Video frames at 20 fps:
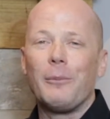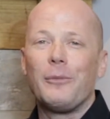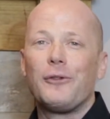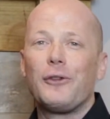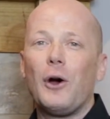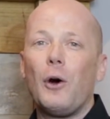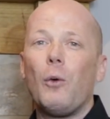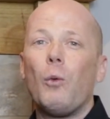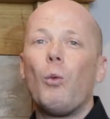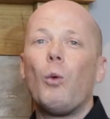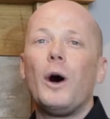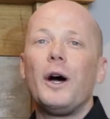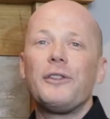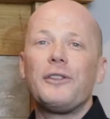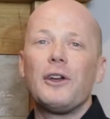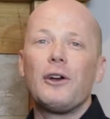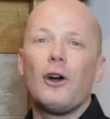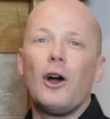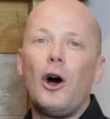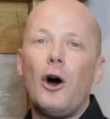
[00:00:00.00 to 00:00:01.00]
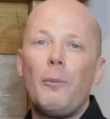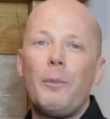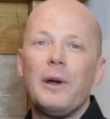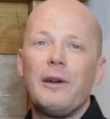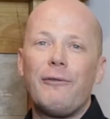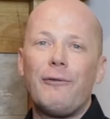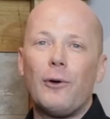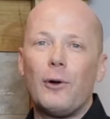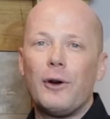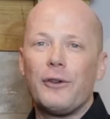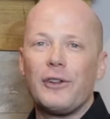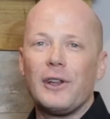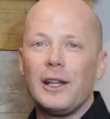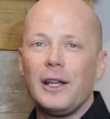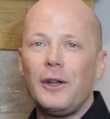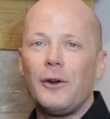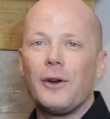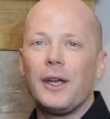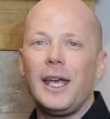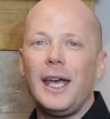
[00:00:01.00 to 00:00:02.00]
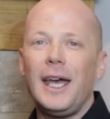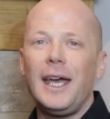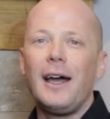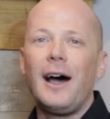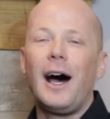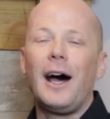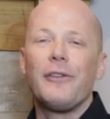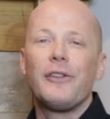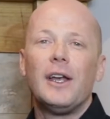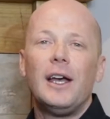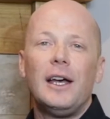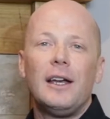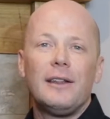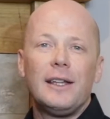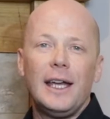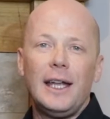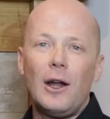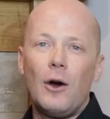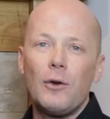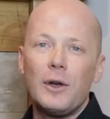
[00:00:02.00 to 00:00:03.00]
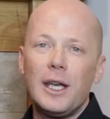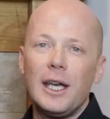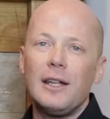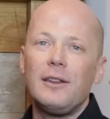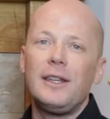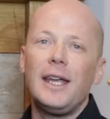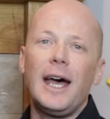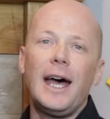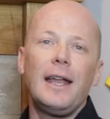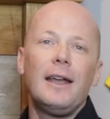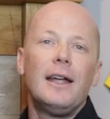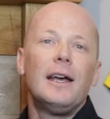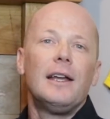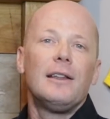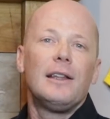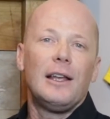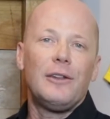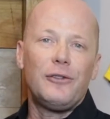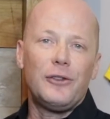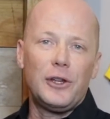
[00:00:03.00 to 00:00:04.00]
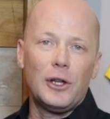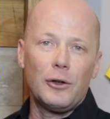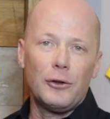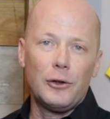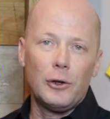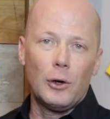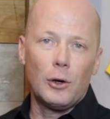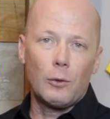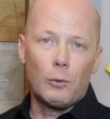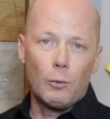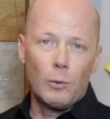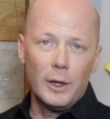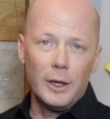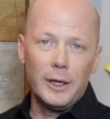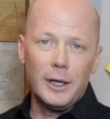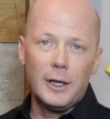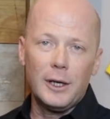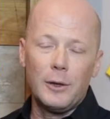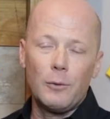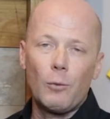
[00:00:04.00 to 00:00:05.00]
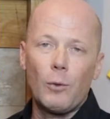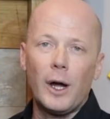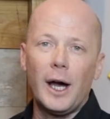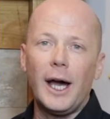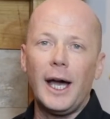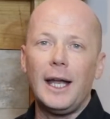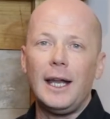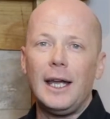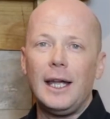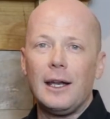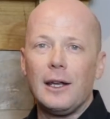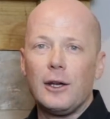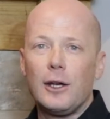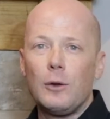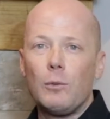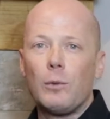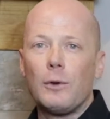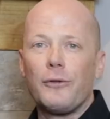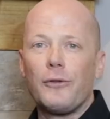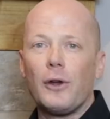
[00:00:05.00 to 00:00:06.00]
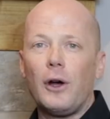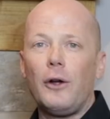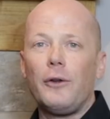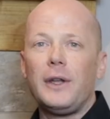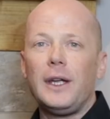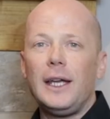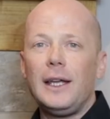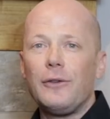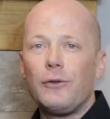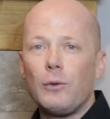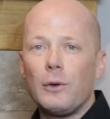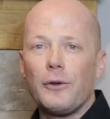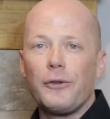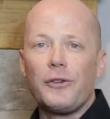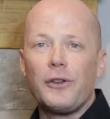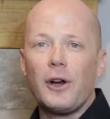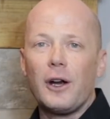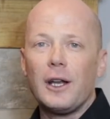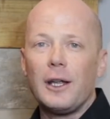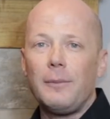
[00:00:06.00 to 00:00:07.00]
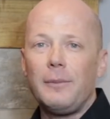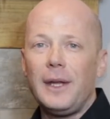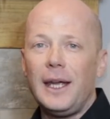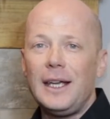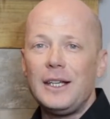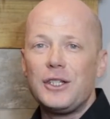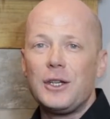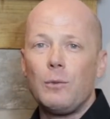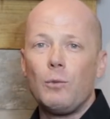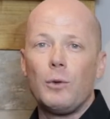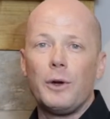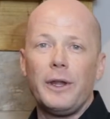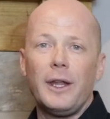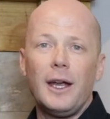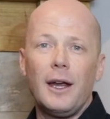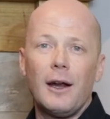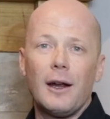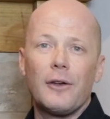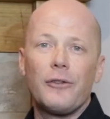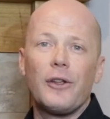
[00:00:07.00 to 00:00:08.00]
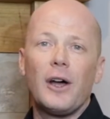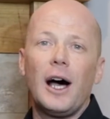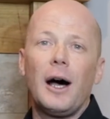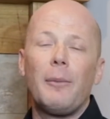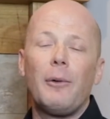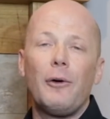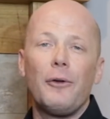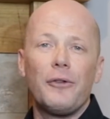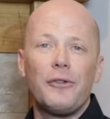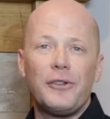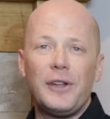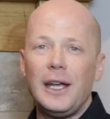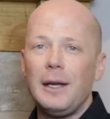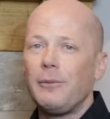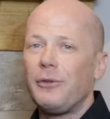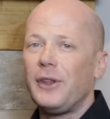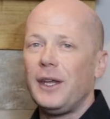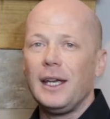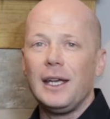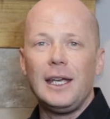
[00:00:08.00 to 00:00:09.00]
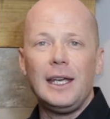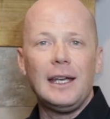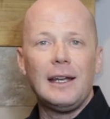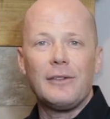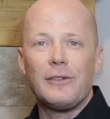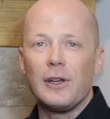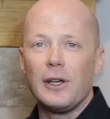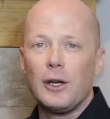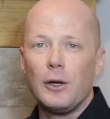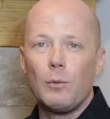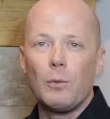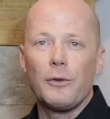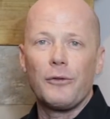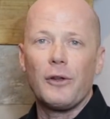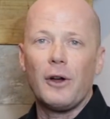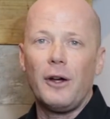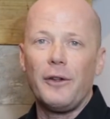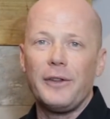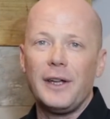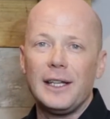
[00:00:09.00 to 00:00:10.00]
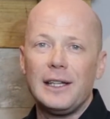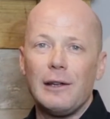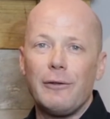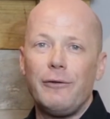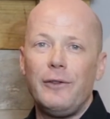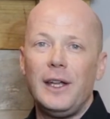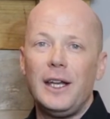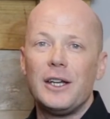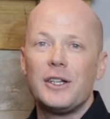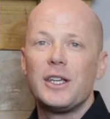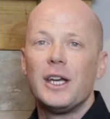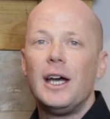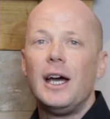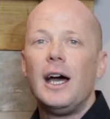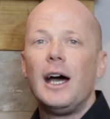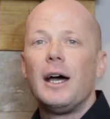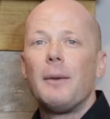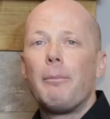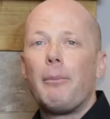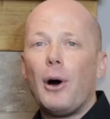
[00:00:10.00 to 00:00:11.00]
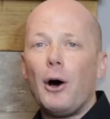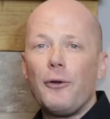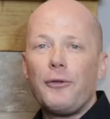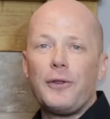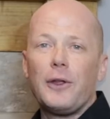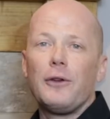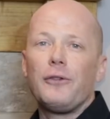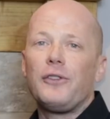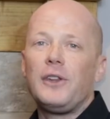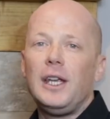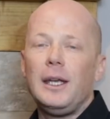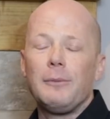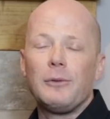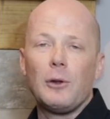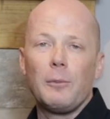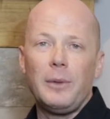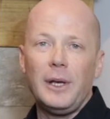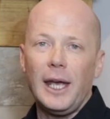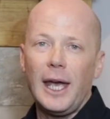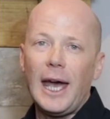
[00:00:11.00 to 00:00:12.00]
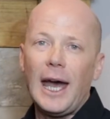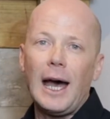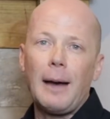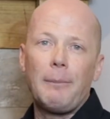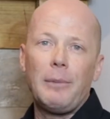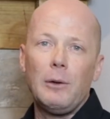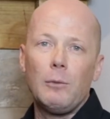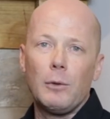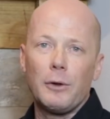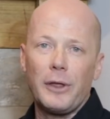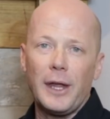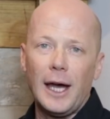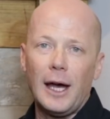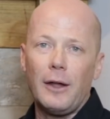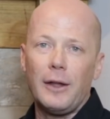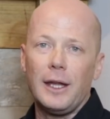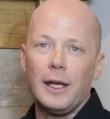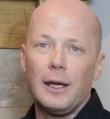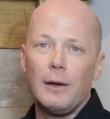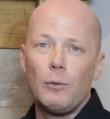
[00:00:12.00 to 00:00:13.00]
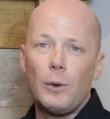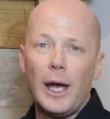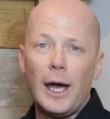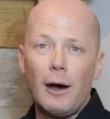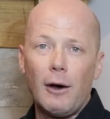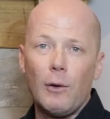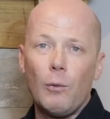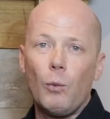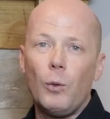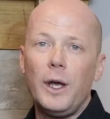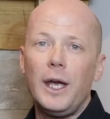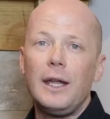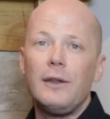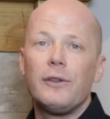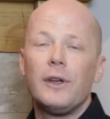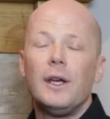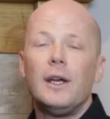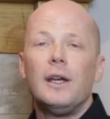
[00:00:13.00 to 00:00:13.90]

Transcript: So what they're hoping for is a little chaos. They don't get that. They still do a really good ride and a good result. Israel Startup Nation with Eric Zabel, same thing. He gets a good result at the finish. Both those teams will be happy with how it went.